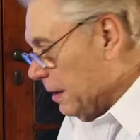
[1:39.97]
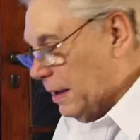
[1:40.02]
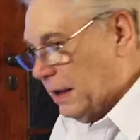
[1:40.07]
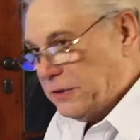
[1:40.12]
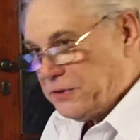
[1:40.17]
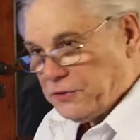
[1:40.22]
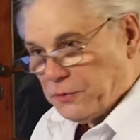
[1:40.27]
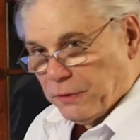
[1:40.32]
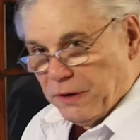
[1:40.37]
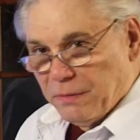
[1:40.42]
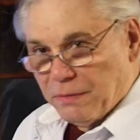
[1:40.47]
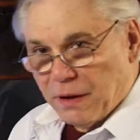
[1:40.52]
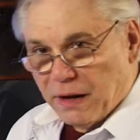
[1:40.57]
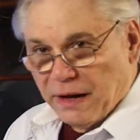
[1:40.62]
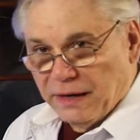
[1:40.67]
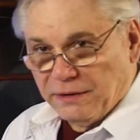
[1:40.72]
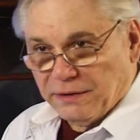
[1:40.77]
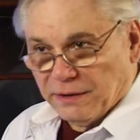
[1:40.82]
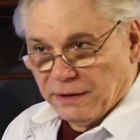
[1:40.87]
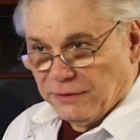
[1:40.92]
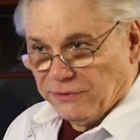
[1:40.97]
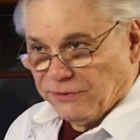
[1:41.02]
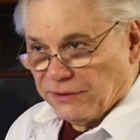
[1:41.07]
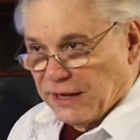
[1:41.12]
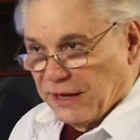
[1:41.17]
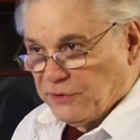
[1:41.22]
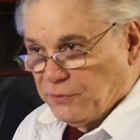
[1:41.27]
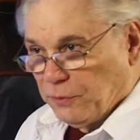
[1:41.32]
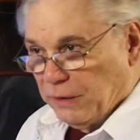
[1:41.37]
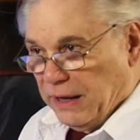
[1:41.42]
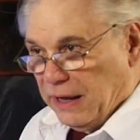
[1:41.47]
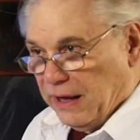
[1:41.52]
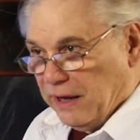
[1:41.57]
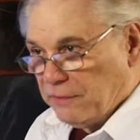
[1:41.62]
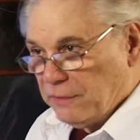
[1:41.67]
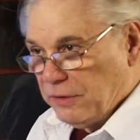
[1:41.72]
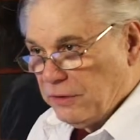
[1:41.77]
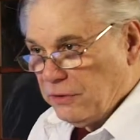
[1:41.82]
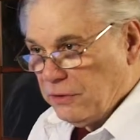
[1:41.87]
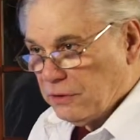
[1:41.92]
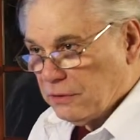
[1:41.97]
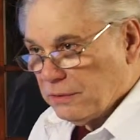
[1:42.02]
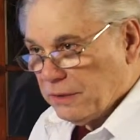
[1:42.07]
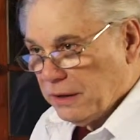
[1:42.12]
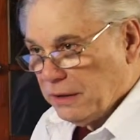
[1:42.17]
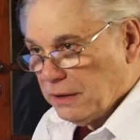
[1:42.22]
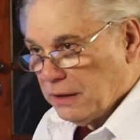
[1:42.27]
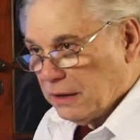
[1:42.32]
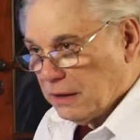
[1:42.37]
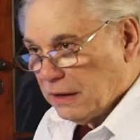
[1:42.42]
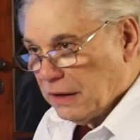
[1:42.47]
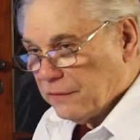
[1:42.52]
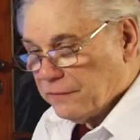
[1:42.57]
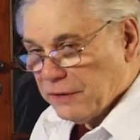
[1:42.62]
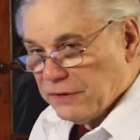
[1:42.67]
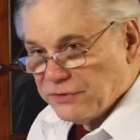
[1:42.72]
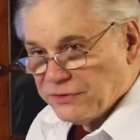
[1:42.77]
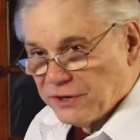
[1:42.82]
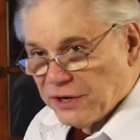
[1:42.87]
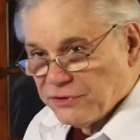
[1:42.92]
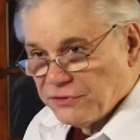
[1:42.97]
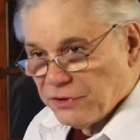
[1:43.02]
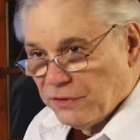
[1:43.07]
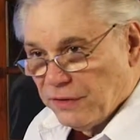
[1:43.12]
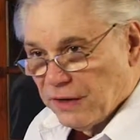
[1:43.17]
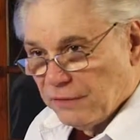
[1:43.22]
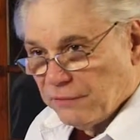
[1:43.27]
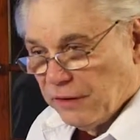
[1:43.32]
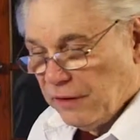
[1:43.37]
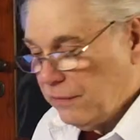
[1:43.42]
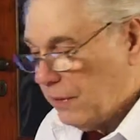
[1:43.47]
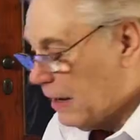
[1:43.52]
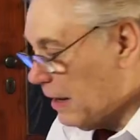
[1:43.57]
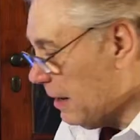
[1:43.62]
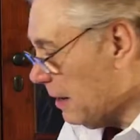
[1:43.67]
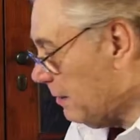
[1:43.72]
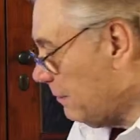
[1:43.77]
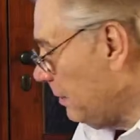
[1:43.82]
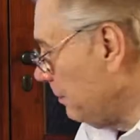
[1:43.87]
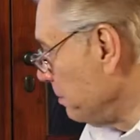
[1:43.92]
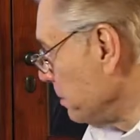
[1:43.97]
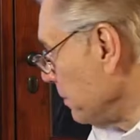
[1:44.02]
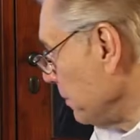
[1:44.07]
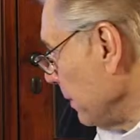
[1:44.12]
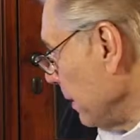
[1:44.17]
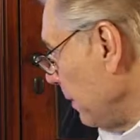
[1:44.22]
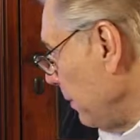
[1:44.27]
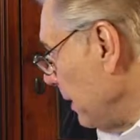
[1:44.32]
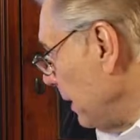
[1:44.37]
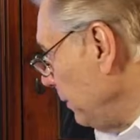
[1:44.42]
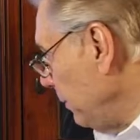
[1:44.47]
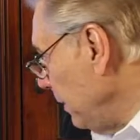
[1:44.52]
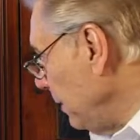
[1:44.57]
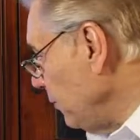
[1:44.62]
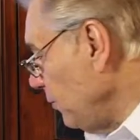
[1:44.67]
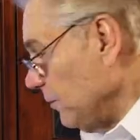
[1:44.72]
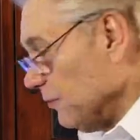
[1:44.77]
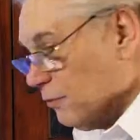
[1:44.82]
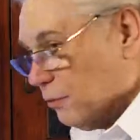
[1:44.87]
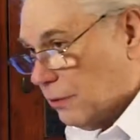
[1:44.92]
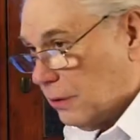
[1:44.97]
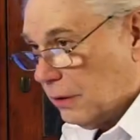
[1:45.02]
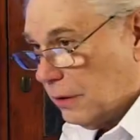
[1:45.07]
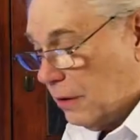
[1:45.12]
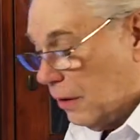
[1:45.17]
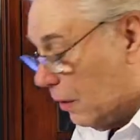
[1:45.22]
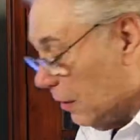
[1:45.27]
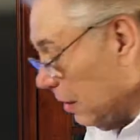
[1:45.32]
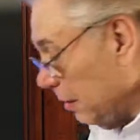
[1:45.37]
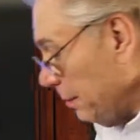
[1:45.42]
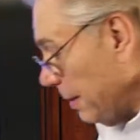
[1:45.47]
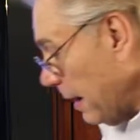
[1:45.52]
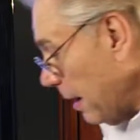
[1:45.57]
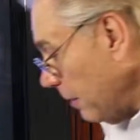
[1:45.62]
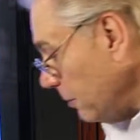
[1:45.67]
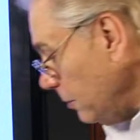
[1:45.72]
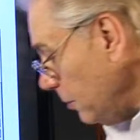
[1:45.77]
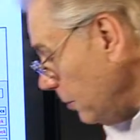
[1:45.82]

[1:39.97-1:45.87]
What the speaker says: is to remind us, as we have been doing every session that we've had, that this is really all about